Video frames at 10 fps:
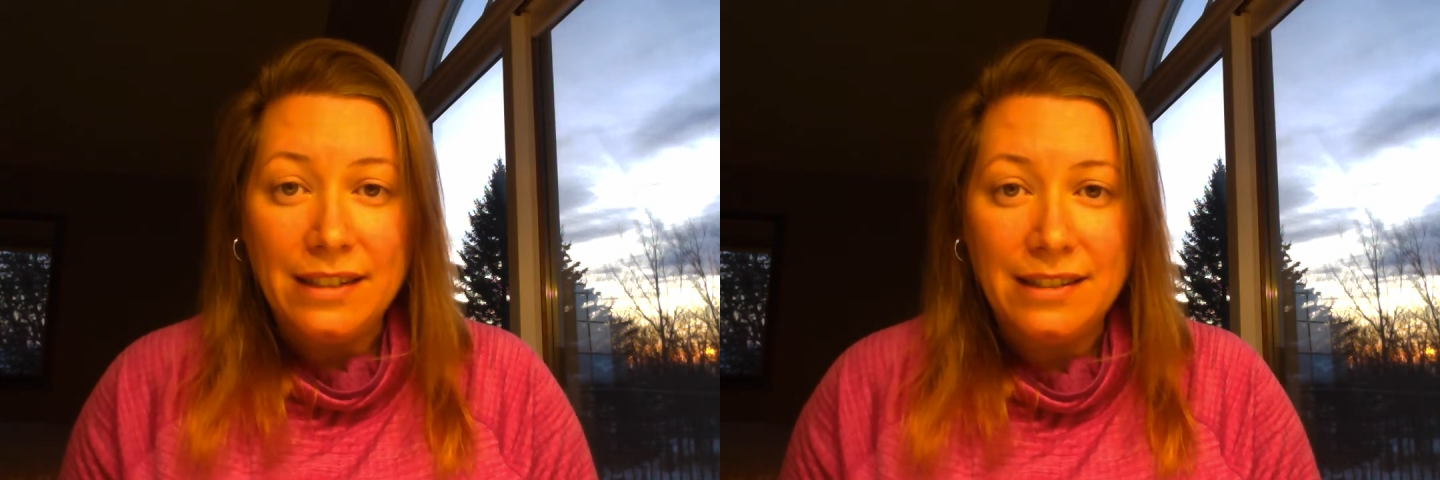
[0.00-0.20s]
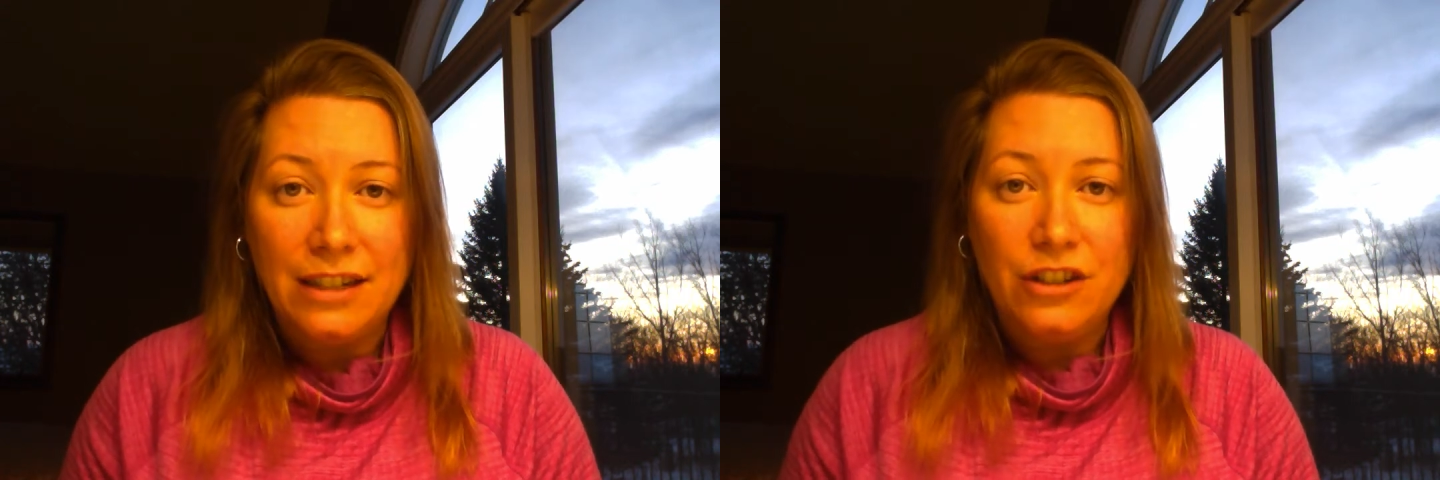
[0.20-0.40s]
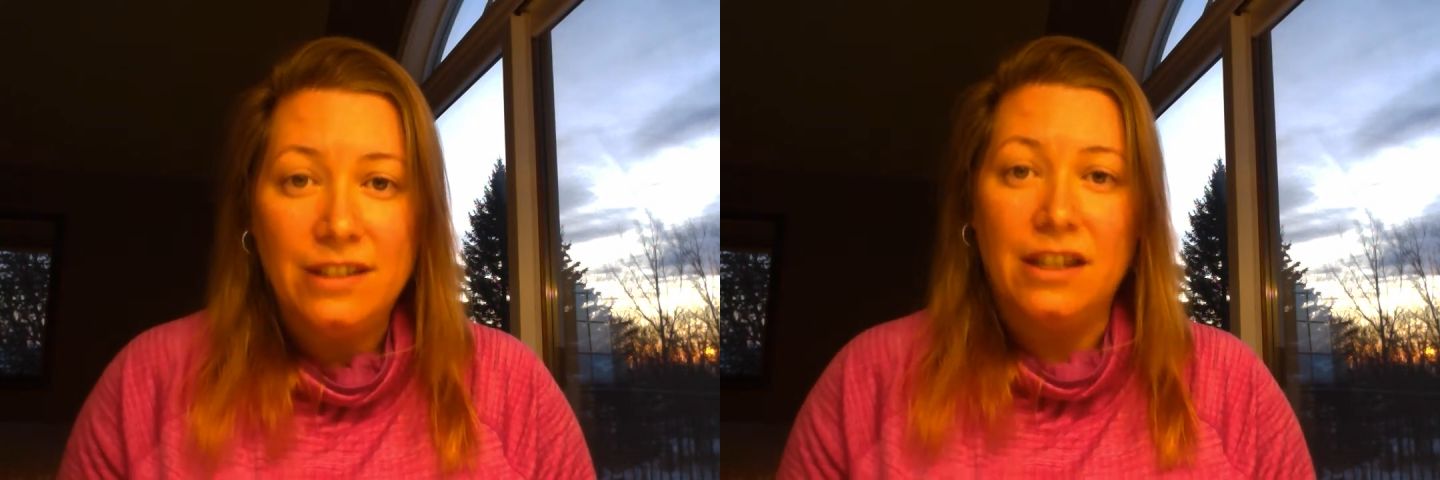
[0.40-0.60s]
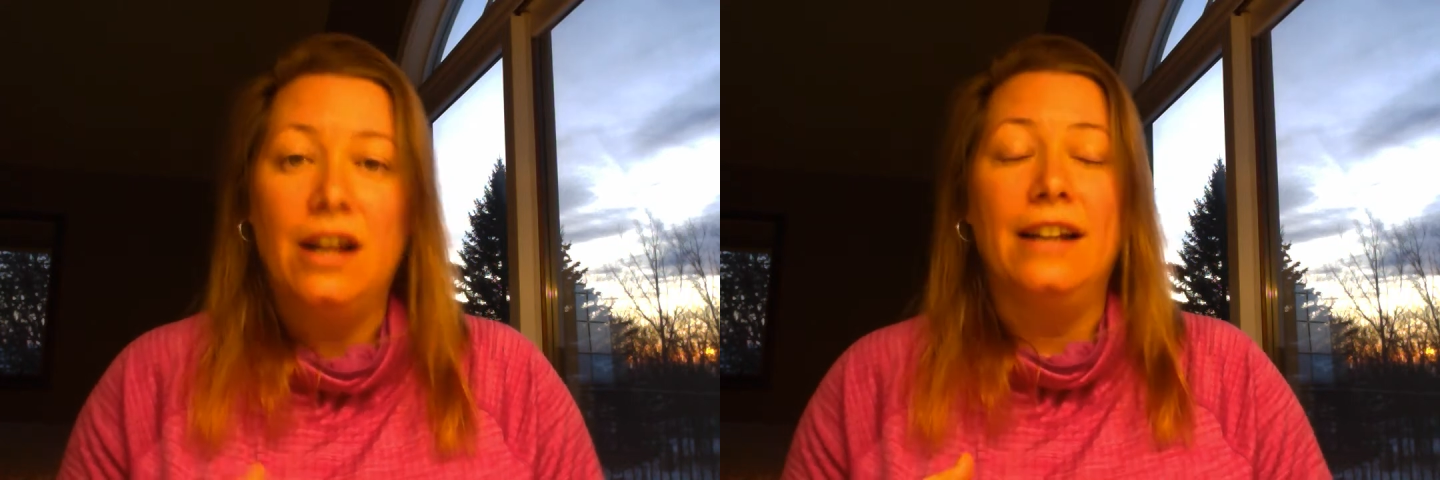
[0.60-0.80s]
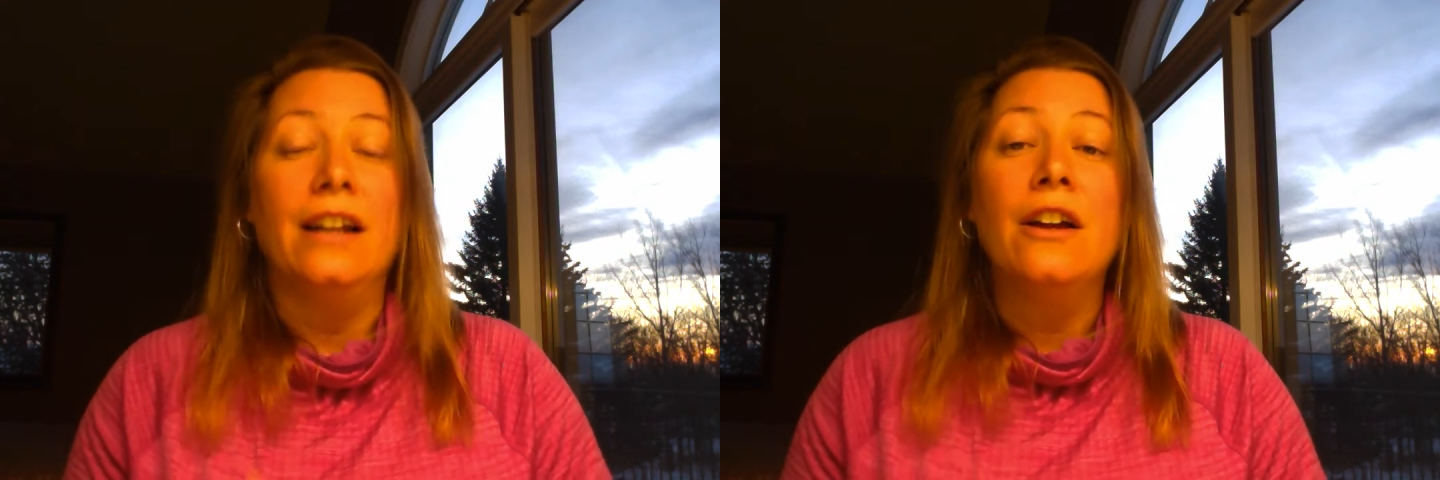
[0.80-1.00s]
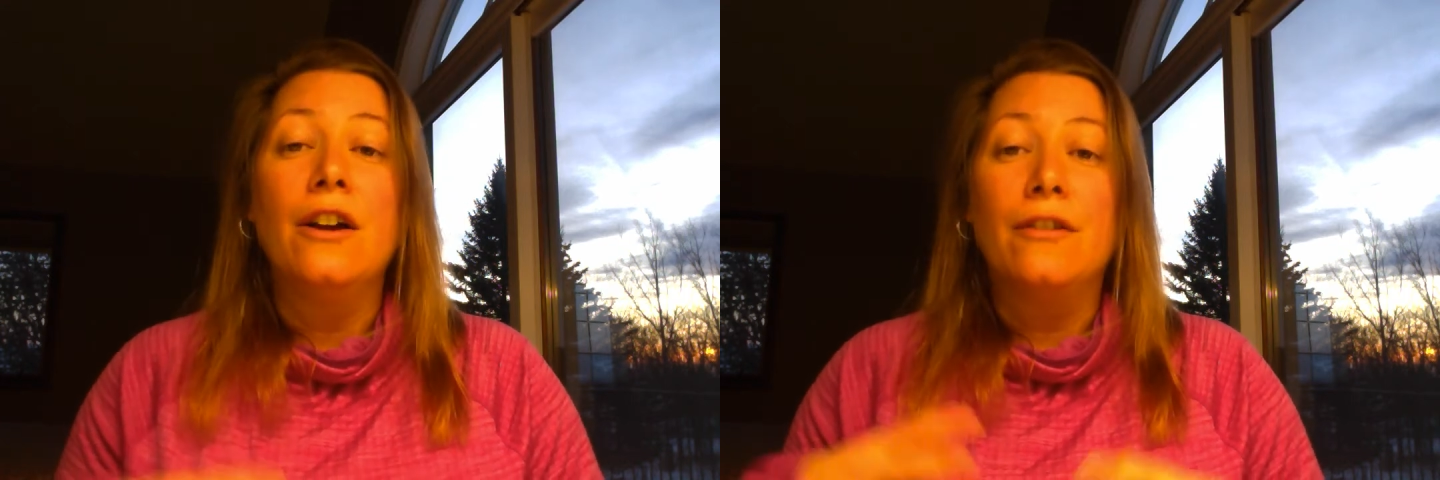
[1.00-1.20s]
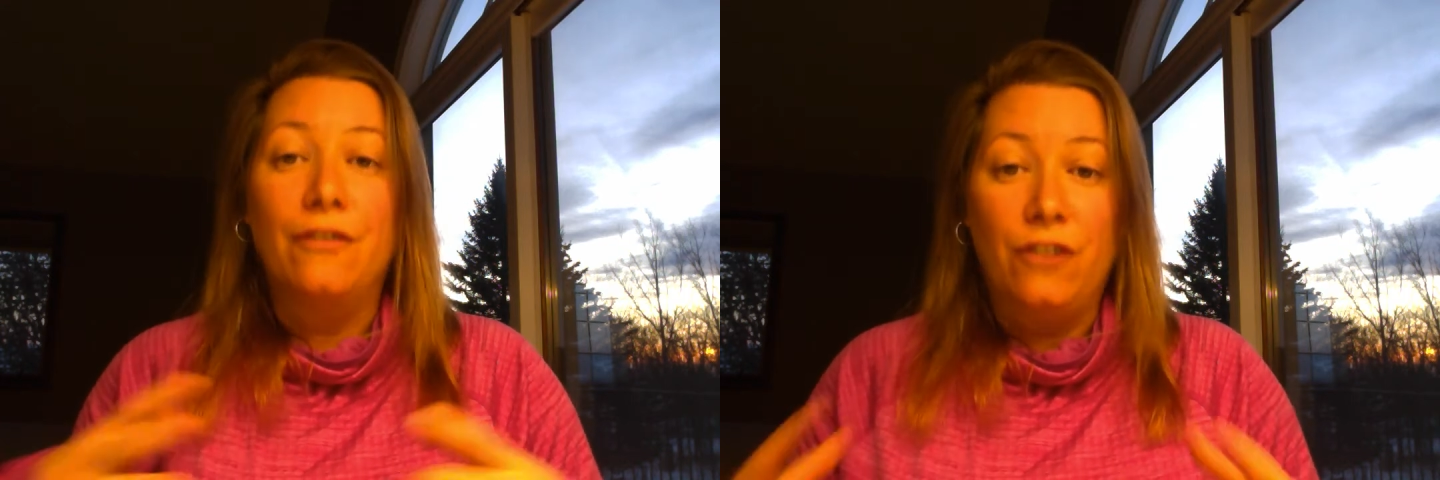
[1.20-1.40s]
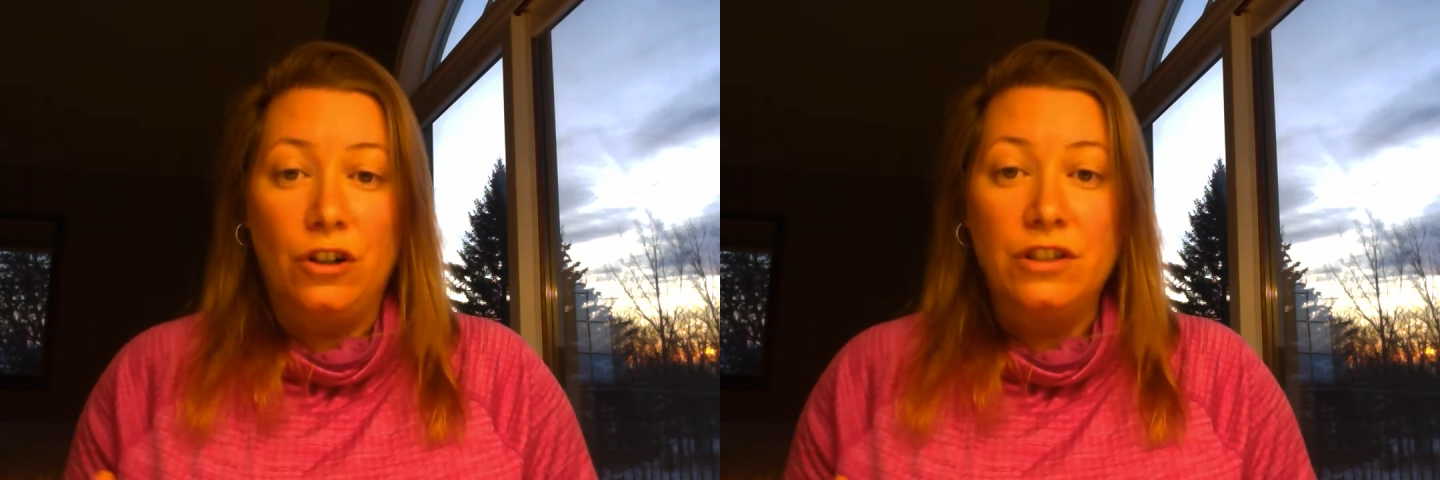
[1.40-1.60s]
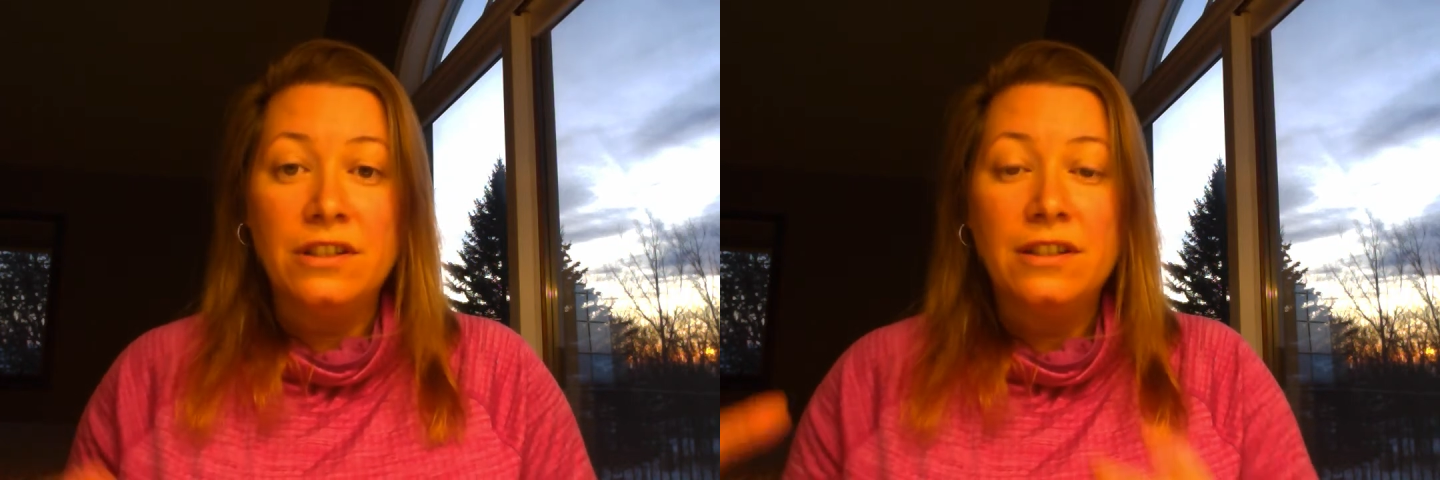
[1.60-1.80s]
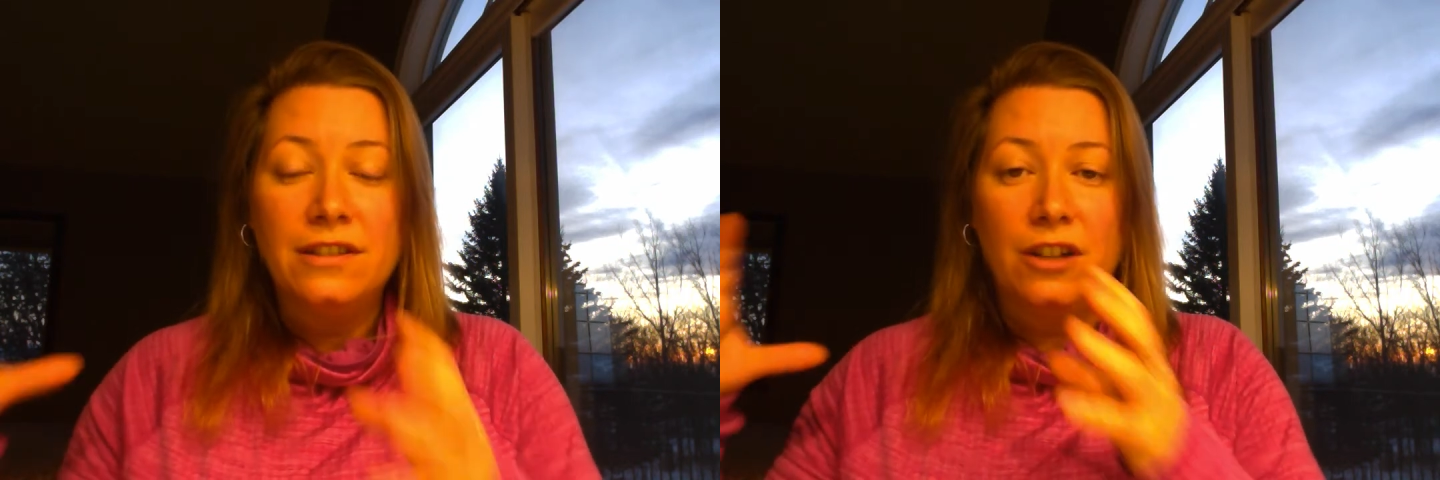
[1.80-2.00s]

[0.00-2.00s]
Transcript: decisions on first.